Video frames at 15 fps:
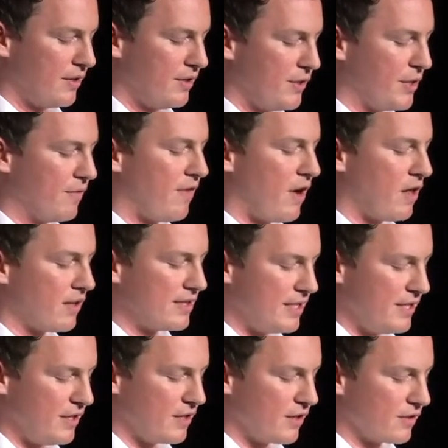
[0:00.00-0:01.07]
You can
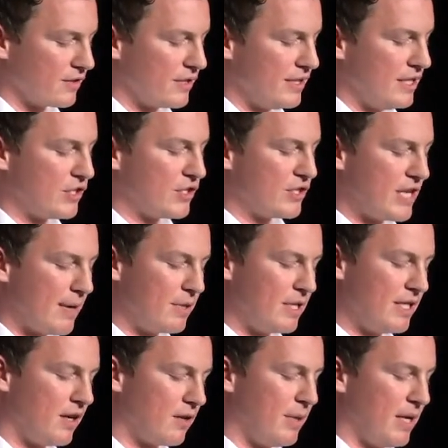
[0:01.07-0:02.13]
volunteer to teach STEM to
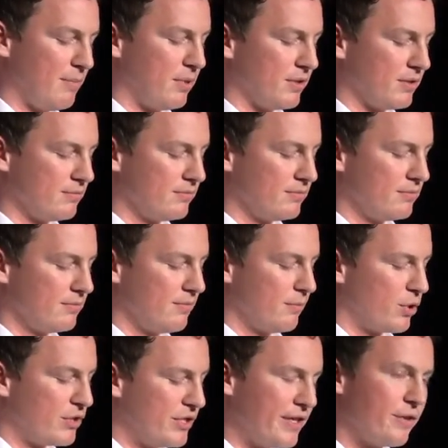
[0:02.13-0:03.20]
young people,
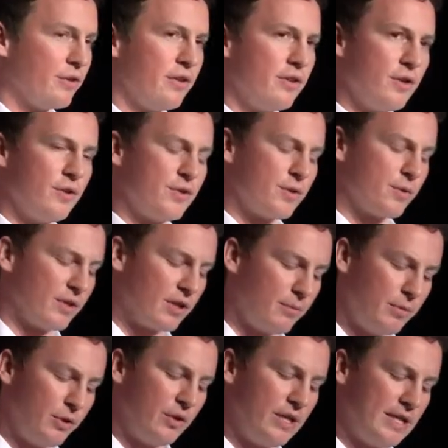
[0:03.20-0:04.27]
particularly those who are in
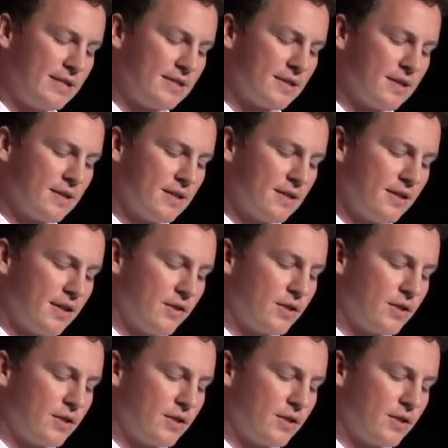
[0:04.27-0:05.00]
communities that